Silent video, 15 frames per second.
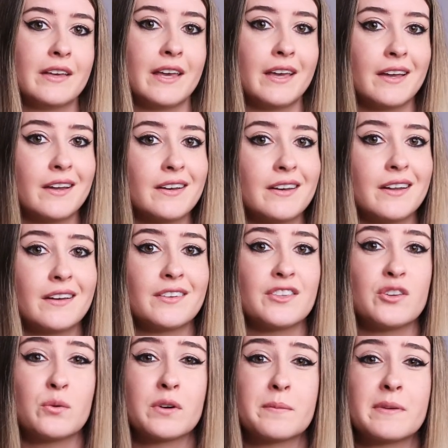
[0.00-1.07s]
And
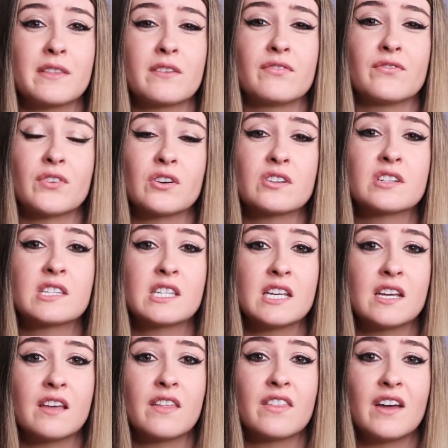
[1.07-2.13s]
you want to be the first
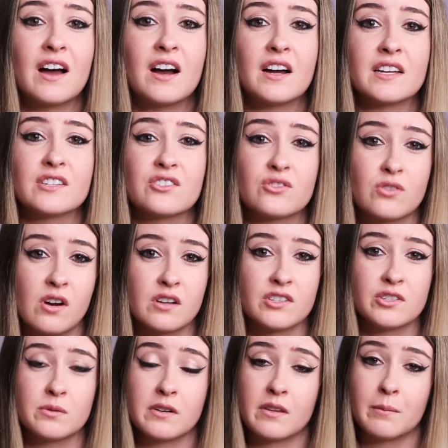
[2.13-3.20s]
thing that the eye is drawn
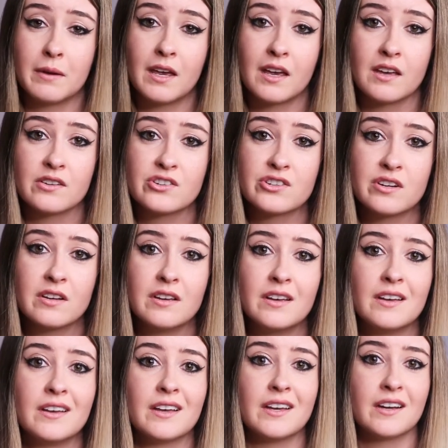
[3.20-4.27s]
to on the page,
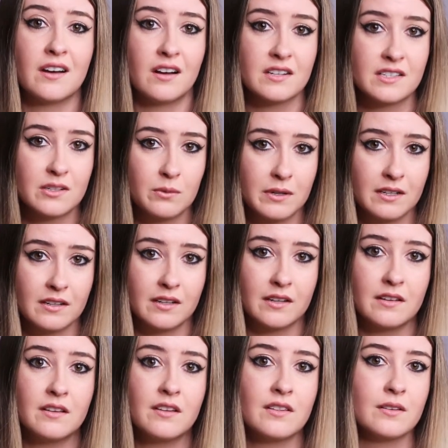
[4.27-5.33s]
and
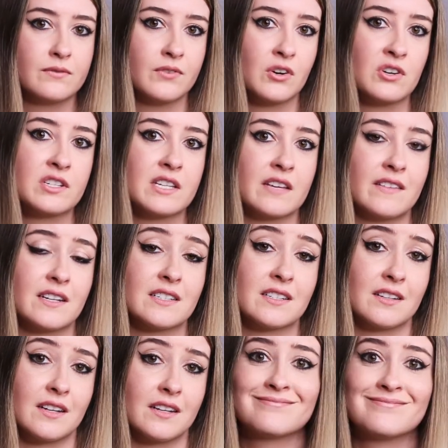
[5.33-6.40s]
consequently, the first thing that is
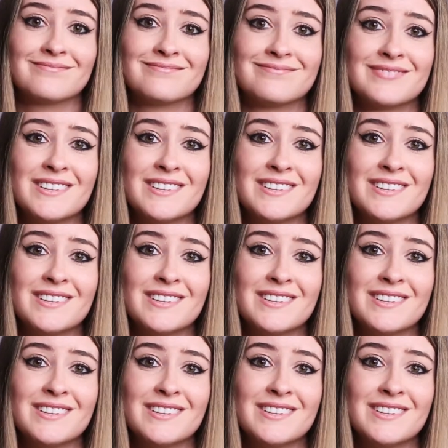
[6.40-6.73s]
clicked.